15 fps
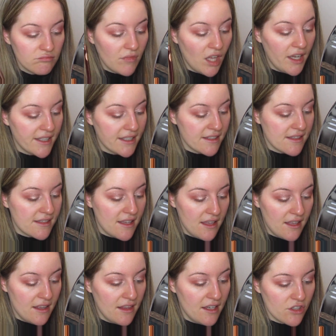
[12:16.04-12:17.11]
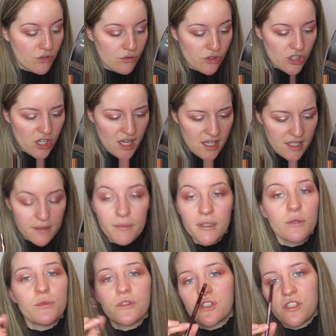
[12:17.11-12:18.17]
that I can see the actual shade, but
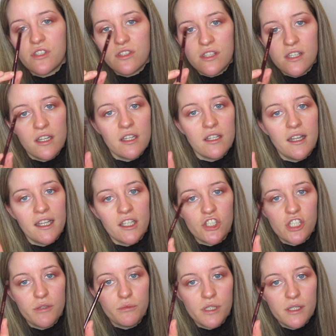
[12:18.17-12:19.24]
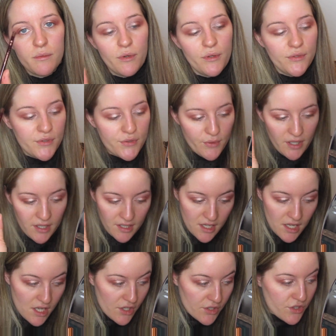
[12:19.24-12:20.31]
it was just the like shimmery bronze one.
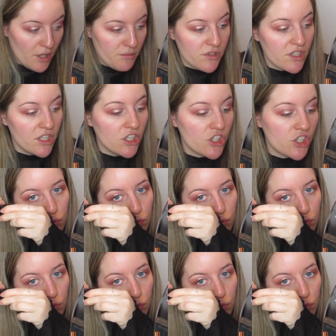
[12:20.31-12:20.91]
So I'm just going to